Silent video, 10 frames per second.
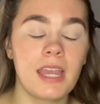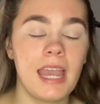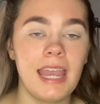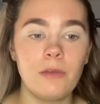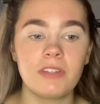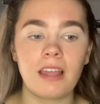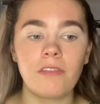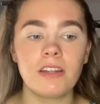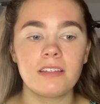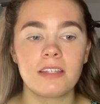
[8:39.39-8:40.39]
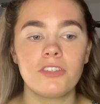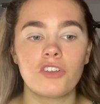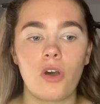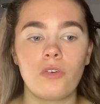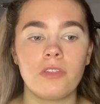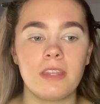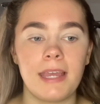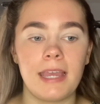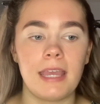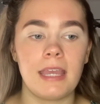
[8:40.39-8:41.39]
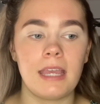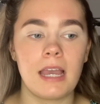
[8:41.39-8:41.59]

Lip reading: He was having a seizure on the